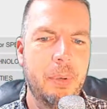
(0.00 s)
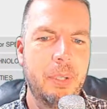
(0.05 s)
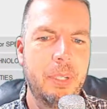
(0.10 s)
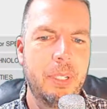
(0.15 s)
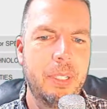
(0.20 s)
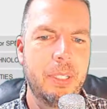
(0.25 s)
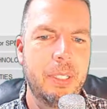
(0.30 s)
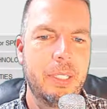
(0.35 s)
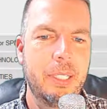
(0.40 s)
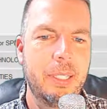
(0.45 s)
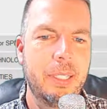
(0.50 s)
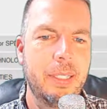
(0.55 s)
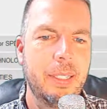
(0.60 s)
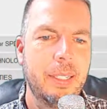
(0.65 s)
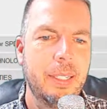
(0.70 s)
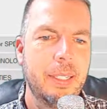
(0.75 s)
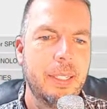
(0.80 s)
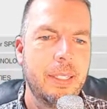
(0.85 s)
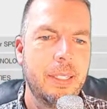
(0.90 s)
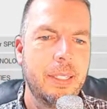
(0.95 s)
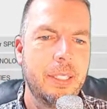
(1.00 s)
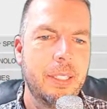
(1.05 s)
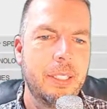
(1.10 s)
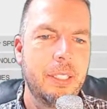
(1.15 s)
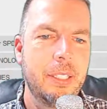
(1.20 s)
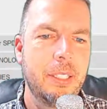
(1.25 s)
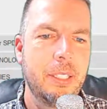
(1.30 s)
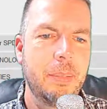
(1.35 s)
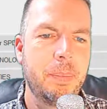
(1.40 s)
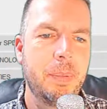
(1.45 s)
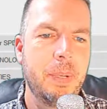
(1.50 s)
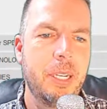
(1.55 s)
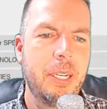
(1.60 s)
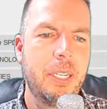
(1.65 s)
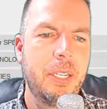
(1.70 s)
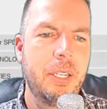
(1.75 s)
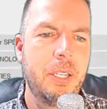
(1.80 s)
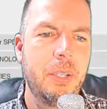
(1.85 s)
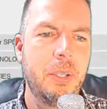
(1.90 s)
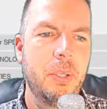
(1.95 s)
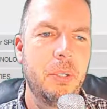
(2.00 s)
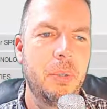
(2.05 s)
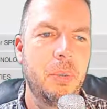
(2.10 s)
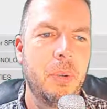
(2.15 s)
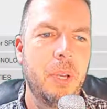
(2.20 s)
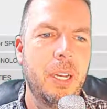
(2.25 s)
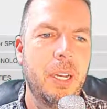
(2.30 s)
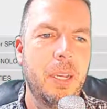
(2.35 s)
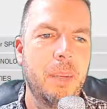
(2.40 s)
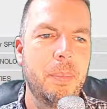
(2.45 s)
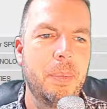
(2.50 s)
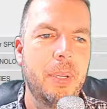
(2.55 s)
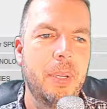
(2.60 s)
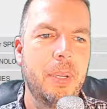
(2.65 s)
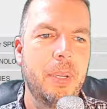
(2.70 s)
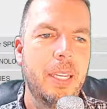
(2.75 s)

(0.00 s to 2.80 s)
You can see this has just been a huge run up,